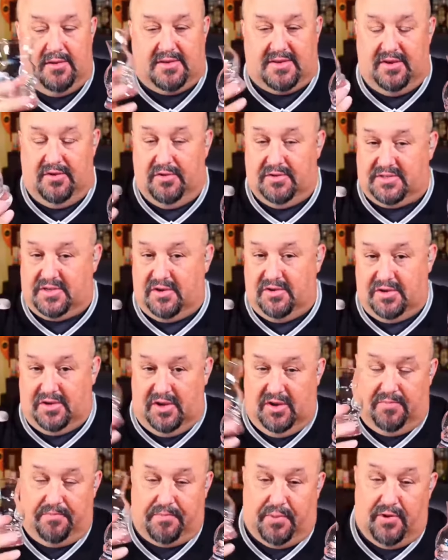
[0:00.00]

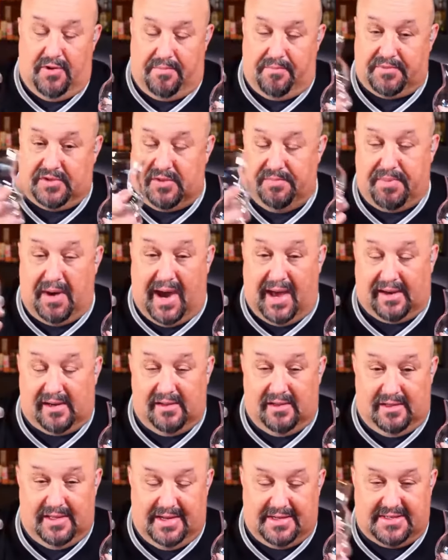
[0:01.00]
to
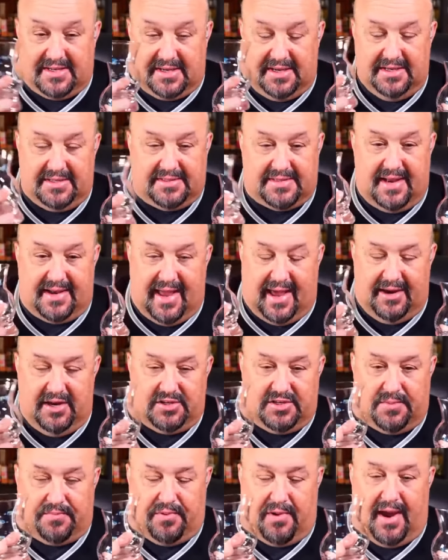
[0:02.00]
bottle and to send out as
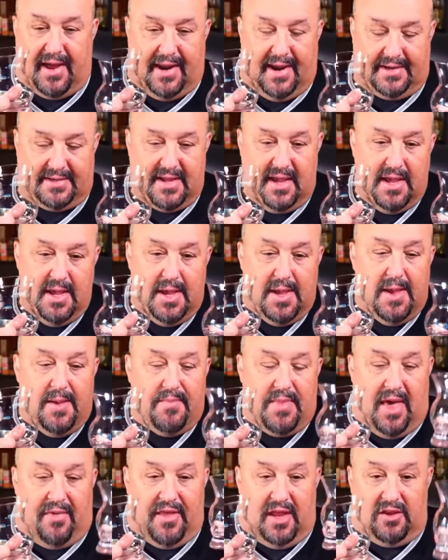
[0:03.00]
your product.
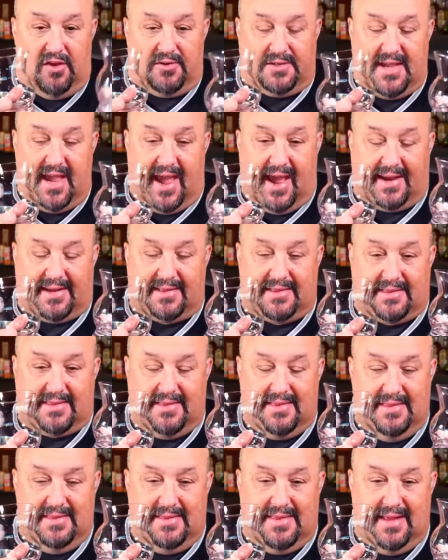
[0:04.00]
And then you take
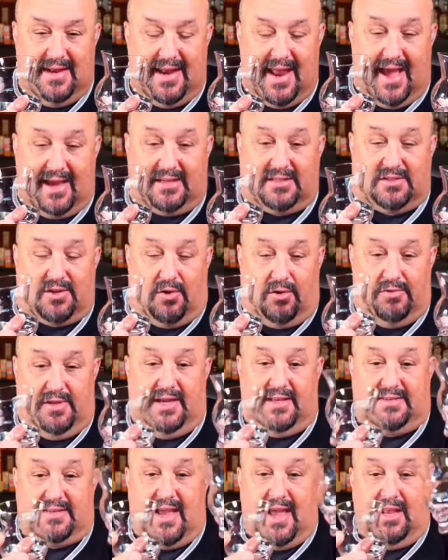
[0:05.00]
the next
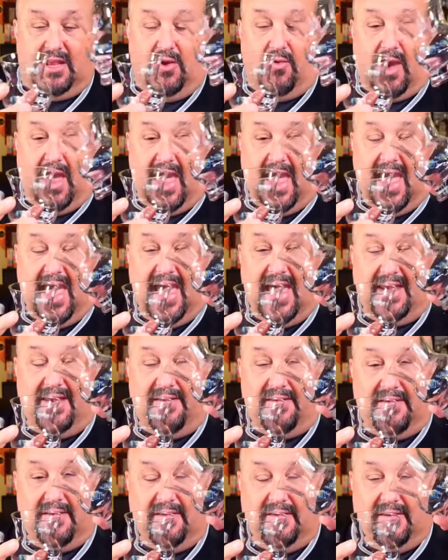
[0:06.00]
oldest and
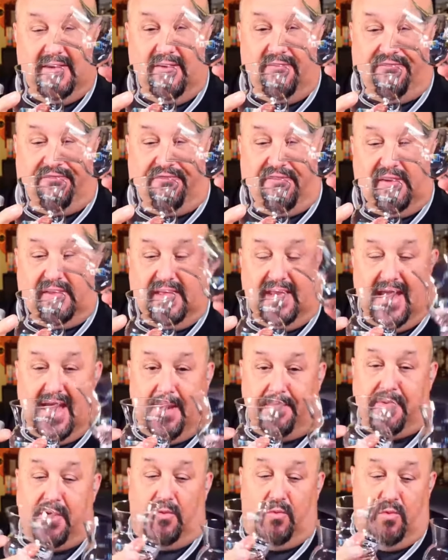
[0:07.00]
you fill it
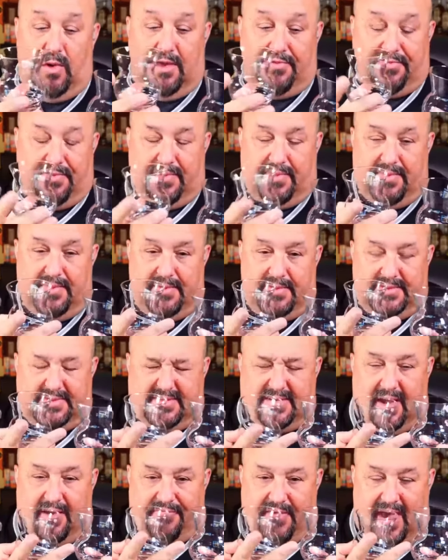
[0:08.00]
up with
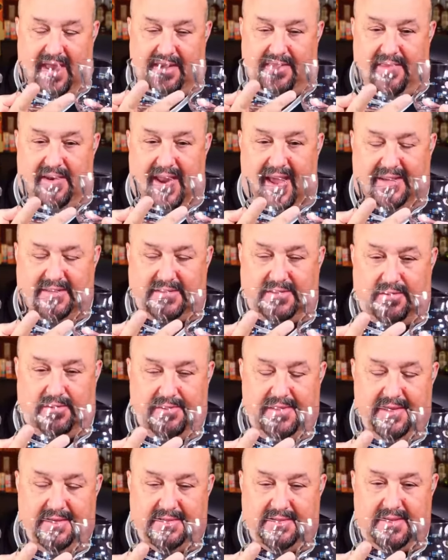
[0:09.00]
stuff out of the next
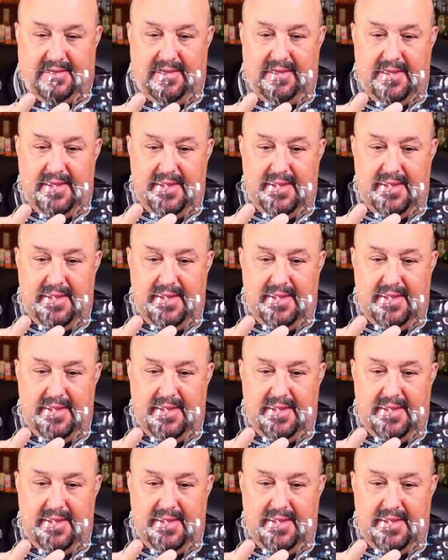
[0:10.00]
oldest,